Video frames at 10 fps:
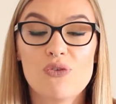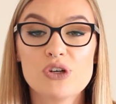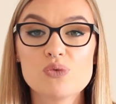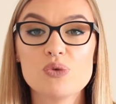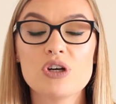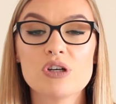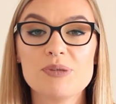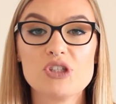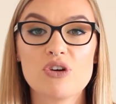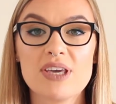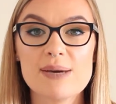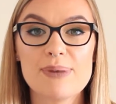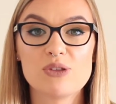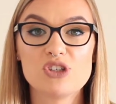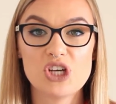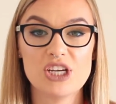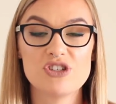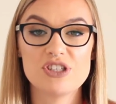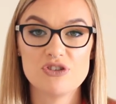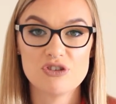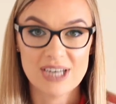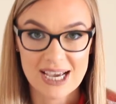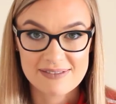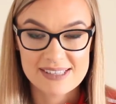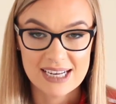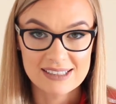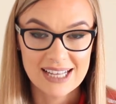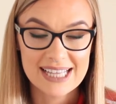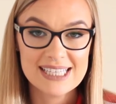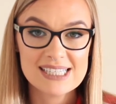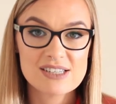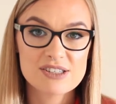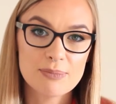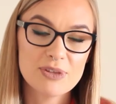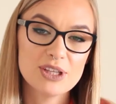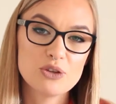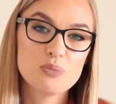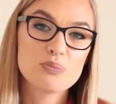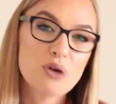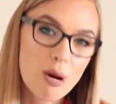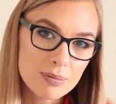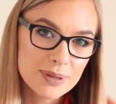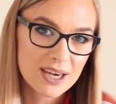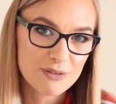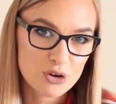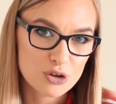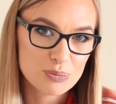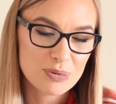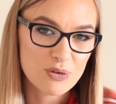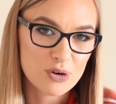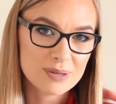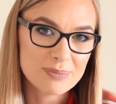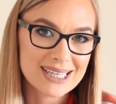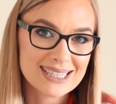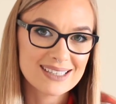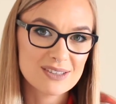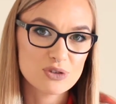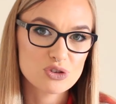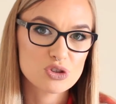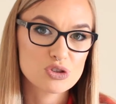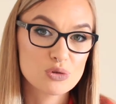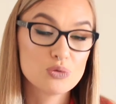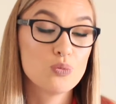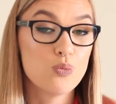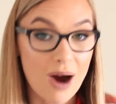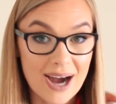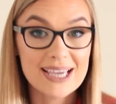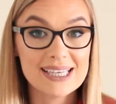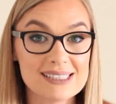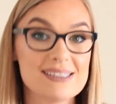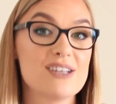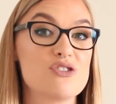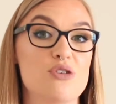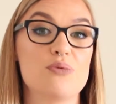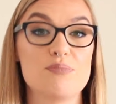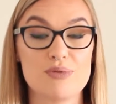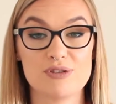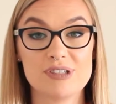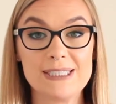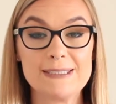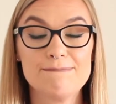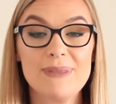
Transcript: first we're going to be talking about the changes in your lifestyle, and this is something that you probably have heard before and might not have understood why is that so important.